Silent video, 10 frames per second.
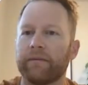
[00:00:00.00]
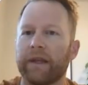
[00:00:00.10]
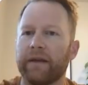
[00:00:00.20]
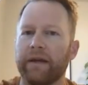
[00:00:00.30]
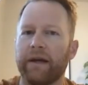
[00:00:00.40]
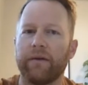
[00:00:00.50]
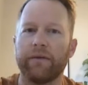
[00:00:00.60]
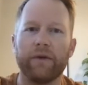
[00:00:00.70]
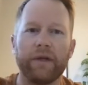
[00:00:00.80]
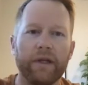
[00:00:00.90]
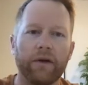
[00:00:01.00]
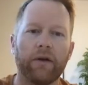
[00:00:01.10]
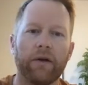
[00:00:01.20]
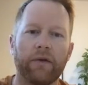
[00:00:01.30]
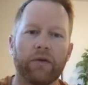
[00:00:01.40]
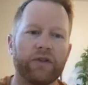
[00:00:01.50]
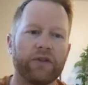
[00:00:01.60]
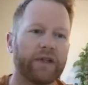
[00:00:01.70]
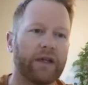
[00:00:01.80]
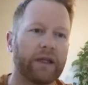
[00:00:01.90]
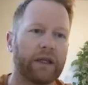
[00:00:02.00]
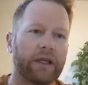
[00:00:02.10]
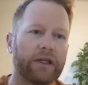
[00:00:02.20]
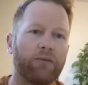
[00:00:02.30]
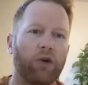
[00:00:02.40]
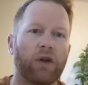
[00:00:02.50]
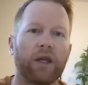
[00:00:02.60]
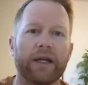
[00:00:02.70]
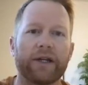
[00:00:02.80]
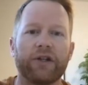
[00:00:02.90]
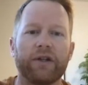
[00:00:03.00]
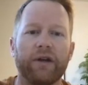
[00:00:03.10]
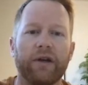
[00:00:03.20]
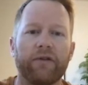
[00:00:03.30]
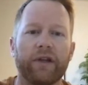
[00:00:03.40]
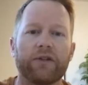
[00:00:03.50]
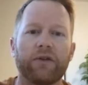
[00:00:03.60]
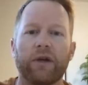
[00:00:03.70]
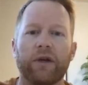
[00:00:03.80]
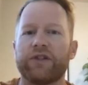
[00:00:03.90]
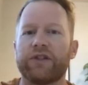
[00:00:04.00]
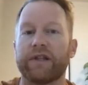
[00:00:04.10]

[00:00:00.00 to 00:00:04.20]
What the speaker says: Now, here are just a small collection of integrations that